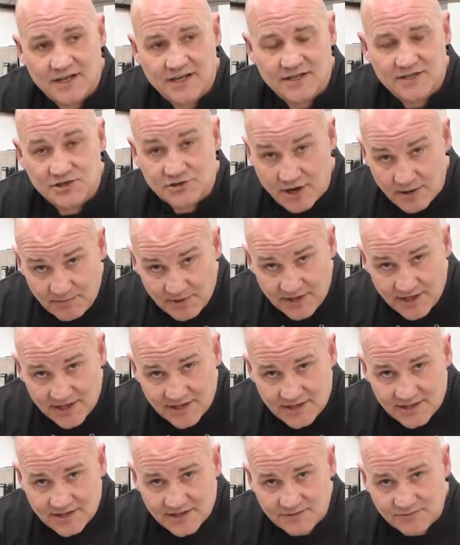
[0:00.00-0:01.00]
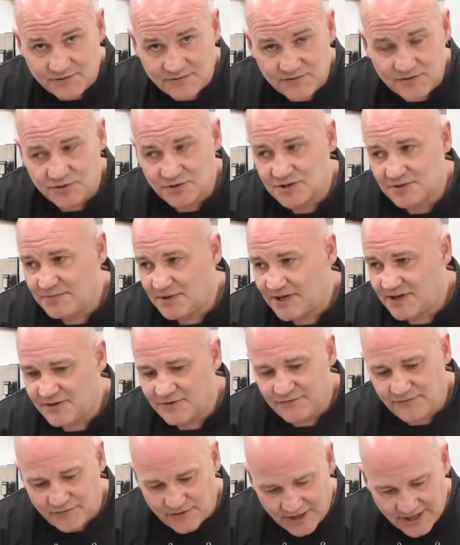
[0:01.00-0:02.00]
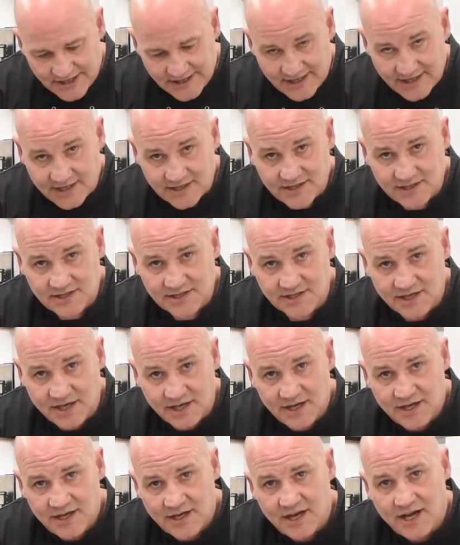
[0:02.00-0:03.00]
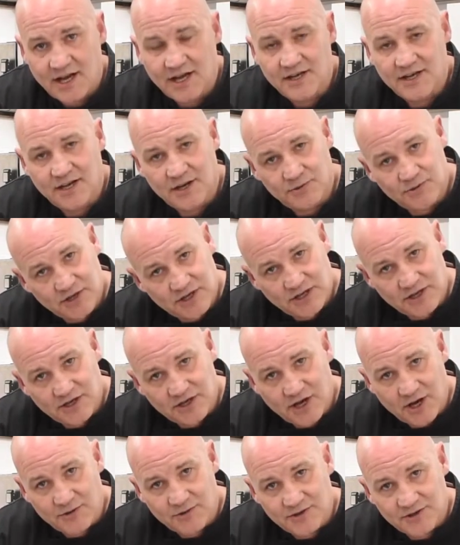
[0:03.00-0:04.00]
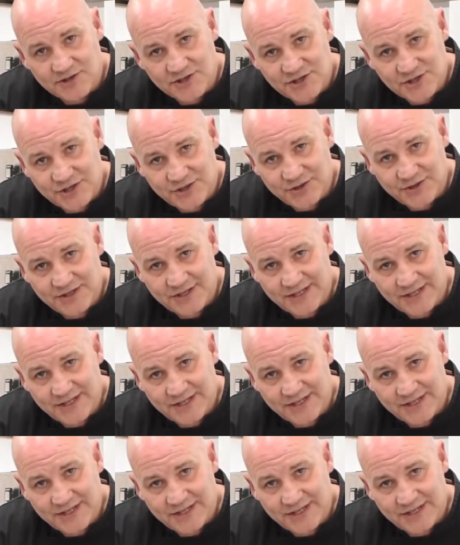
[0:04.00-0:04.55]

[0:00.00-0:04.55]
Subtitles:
scrambled eggs, we've talked about fried eggs, and now we're going to go on to